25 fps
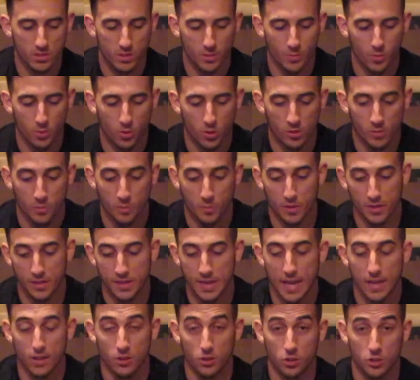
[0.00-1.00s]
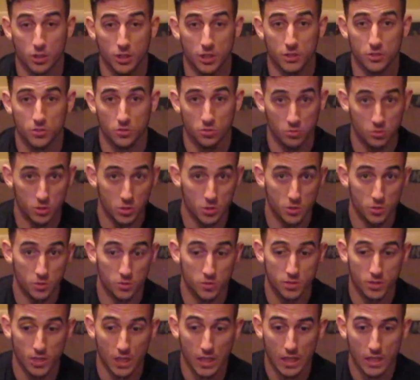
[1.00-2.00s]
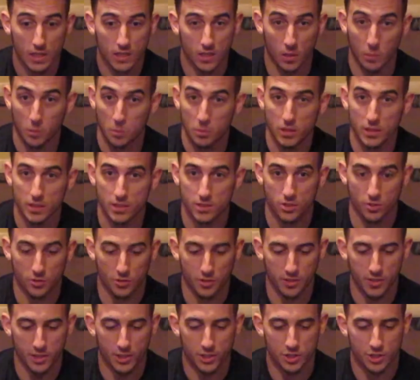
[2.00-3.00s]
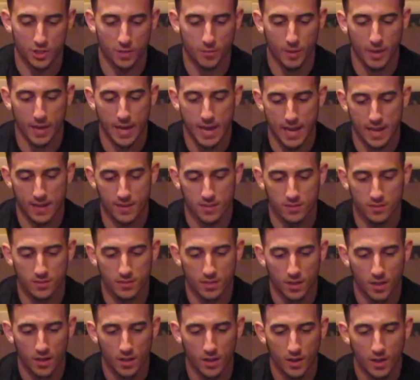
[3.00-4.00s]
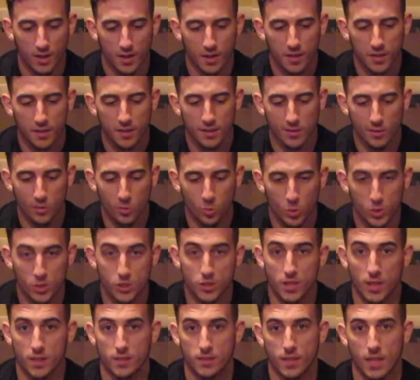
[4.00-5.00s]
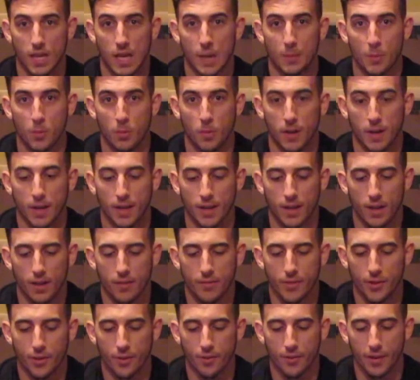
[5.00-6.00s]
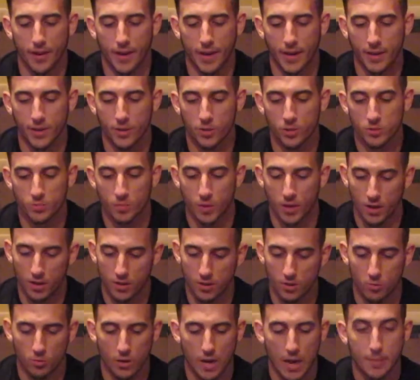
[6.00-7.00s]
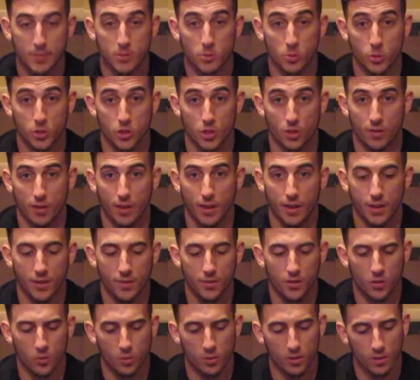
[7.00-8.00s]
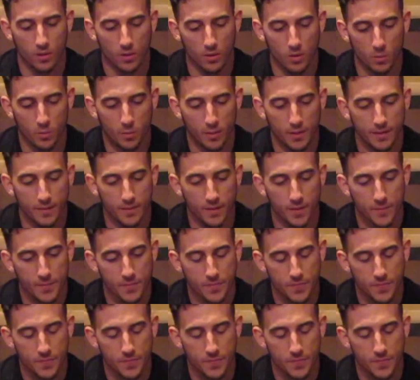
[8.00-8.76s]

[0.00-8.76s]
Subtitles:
support, but not looking to lose complete circulation in my hands, which tends to happen when I get heavier and I use my other wraps, which I'll get into in a little bit.